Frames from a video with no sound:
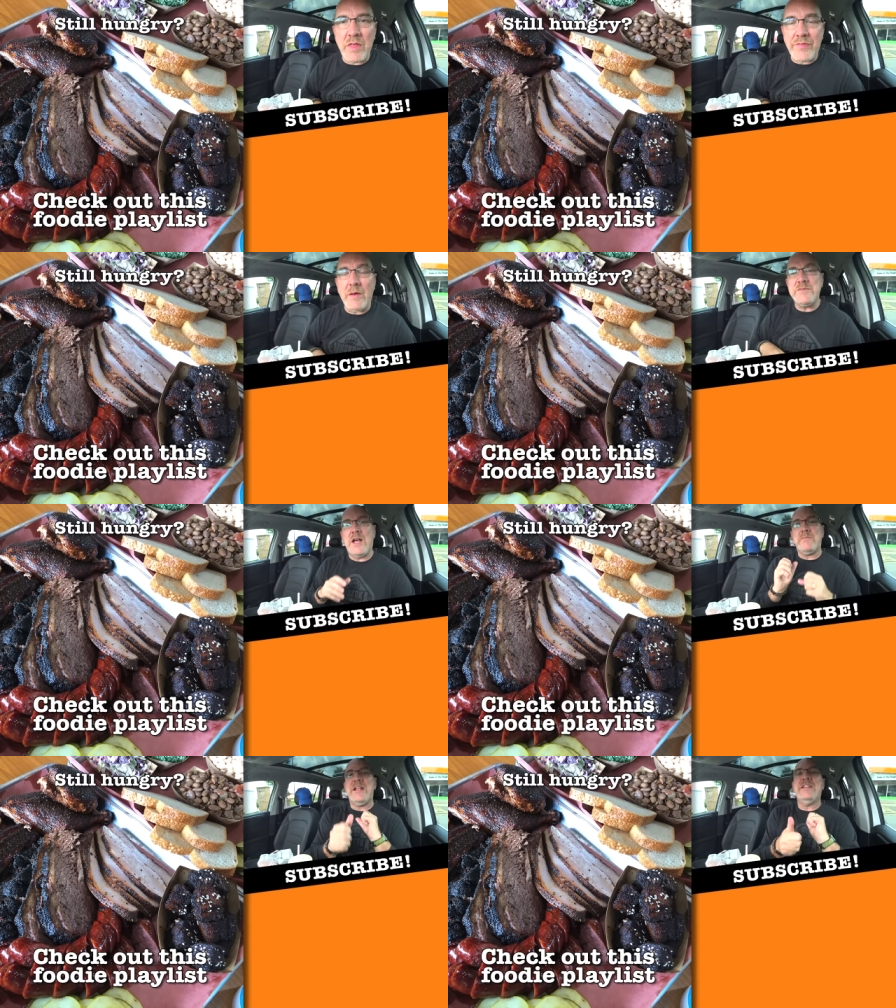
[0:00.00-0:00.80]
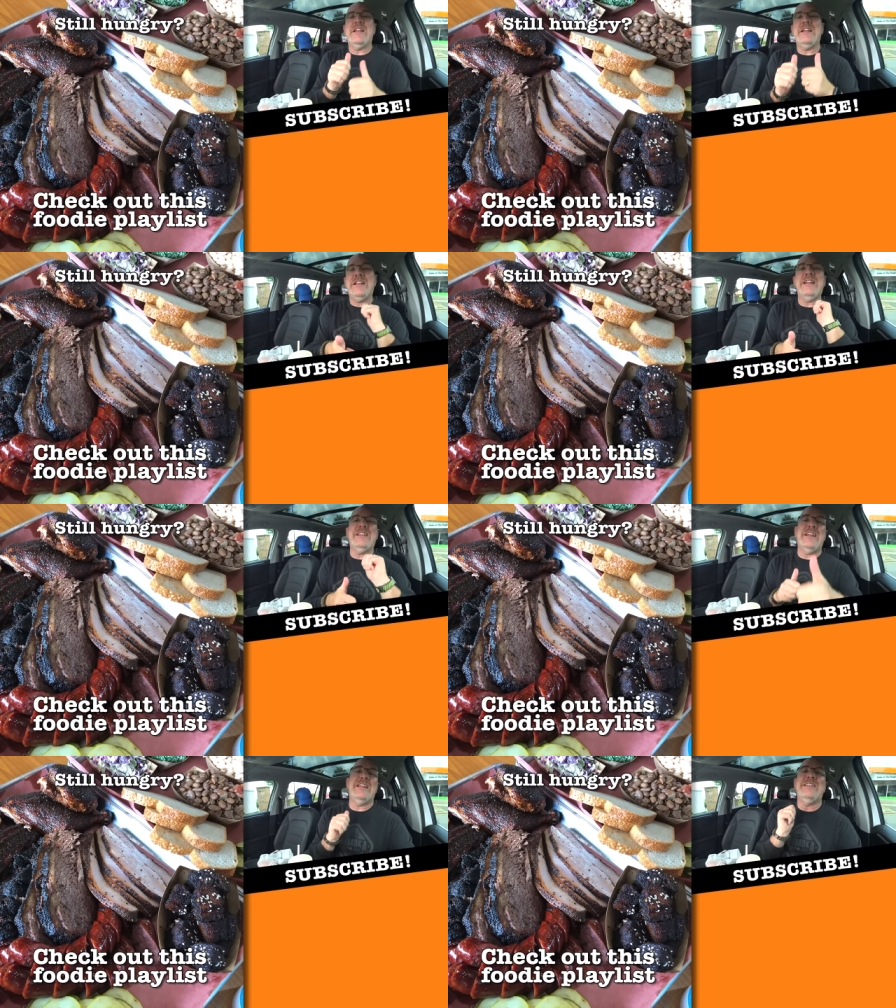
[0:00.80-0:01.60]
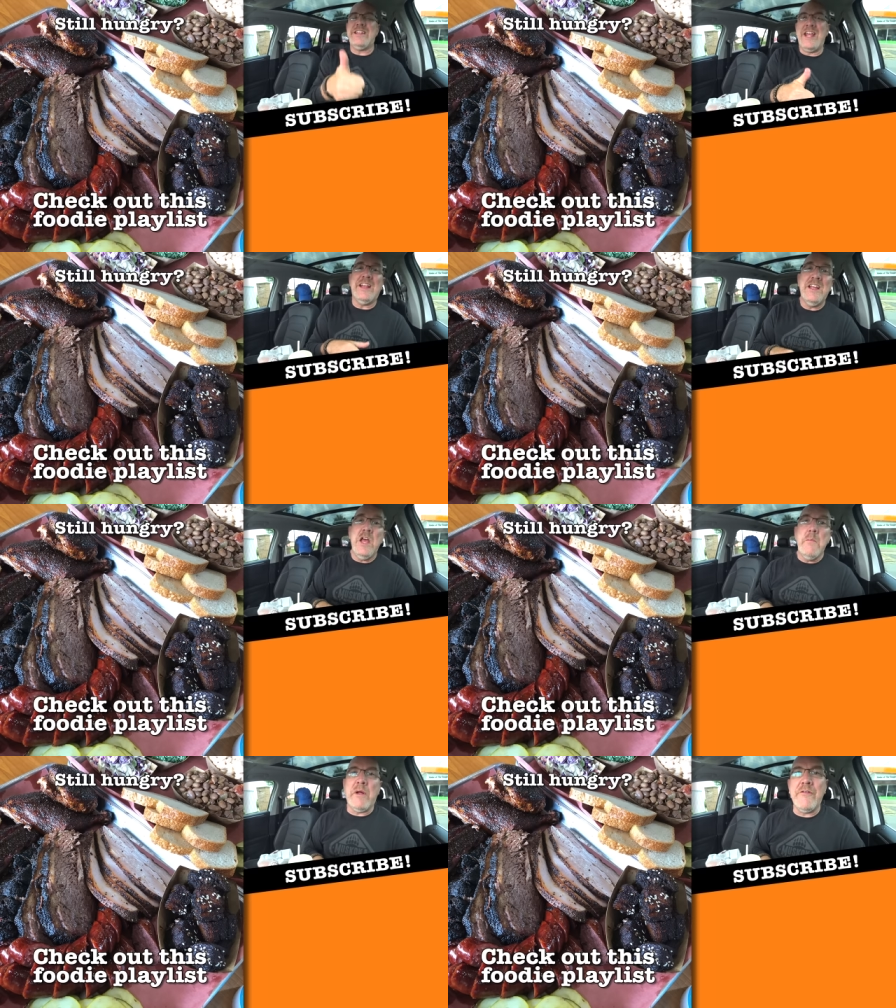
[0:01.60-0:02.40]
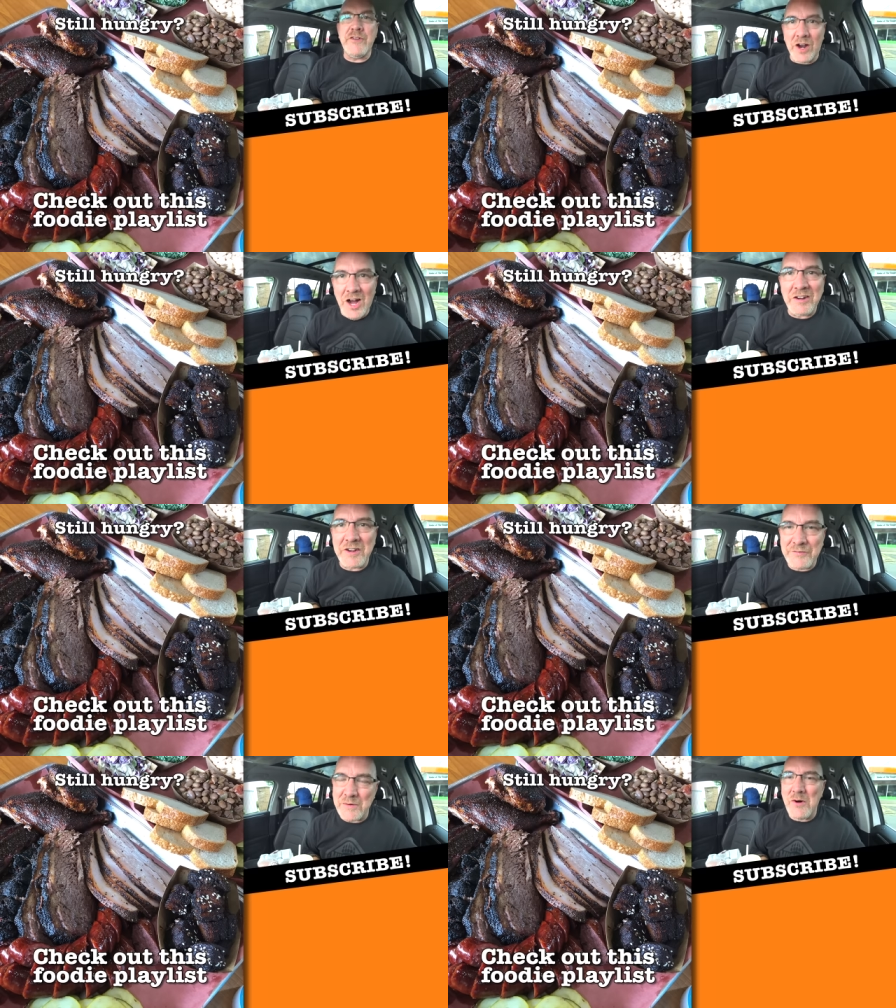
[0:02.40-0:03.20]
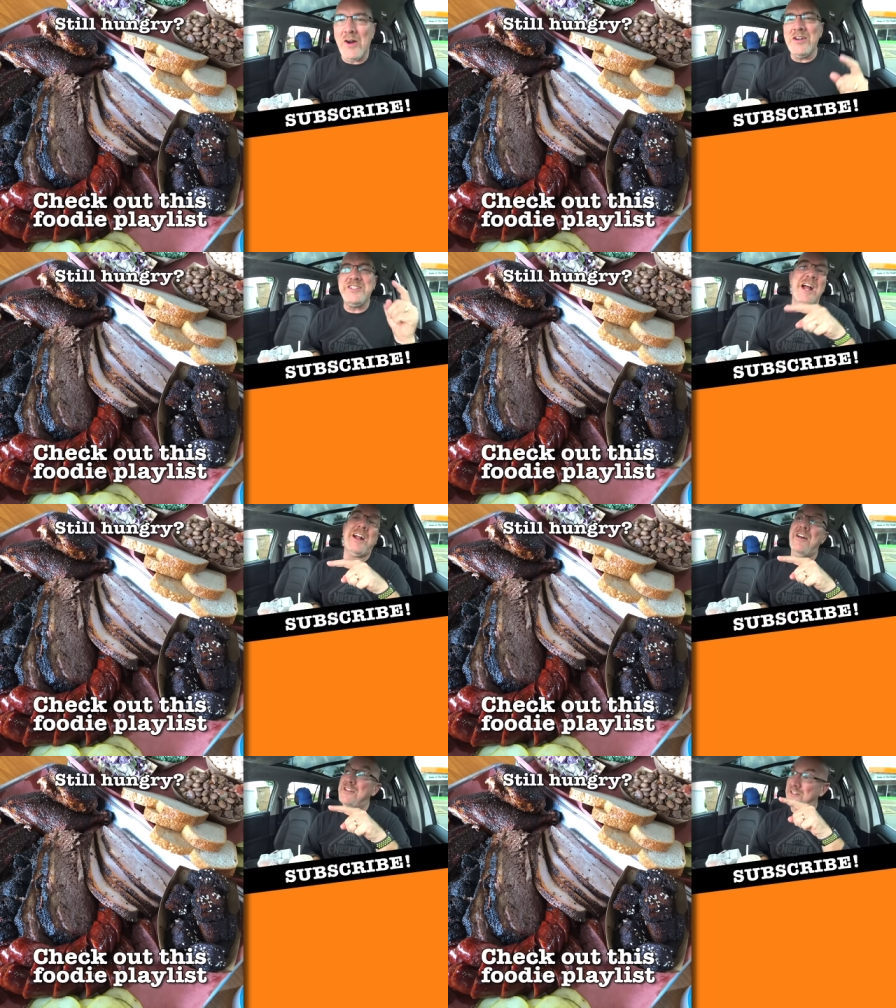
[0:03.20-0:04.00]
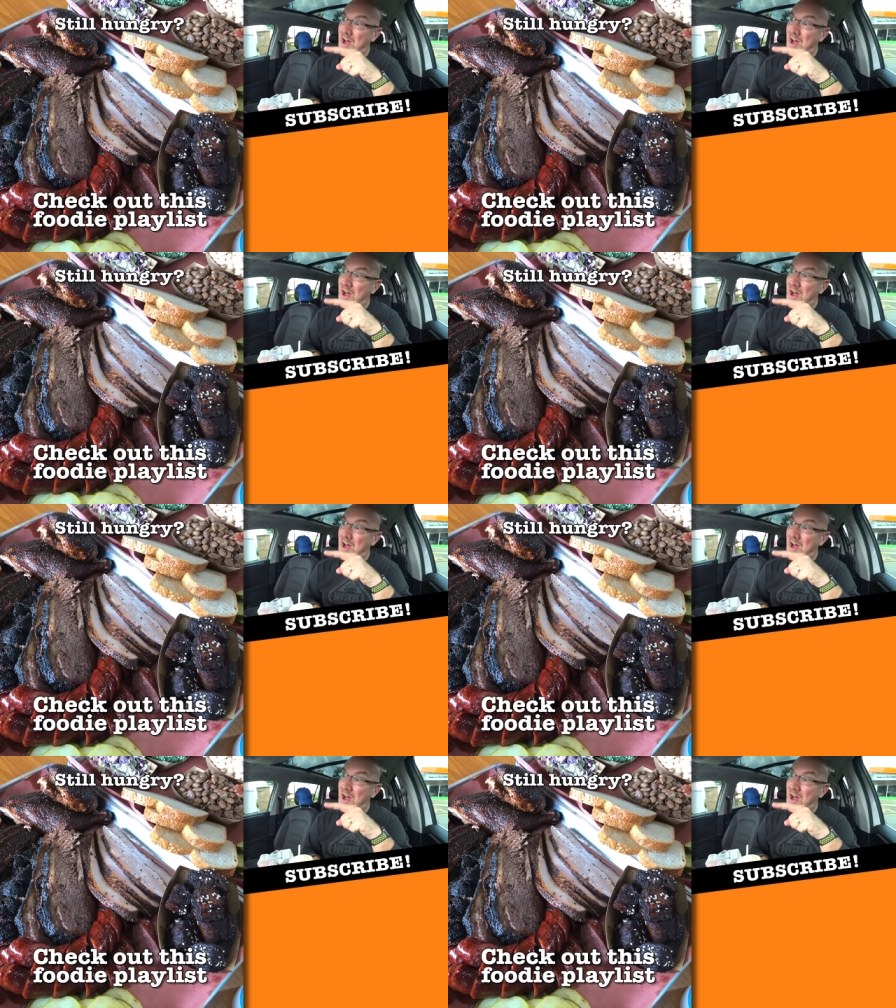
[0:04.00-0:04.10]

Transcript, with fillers: a thumbs up, ding, ding, ding, ding, ding. But if you're hungry for more, check out this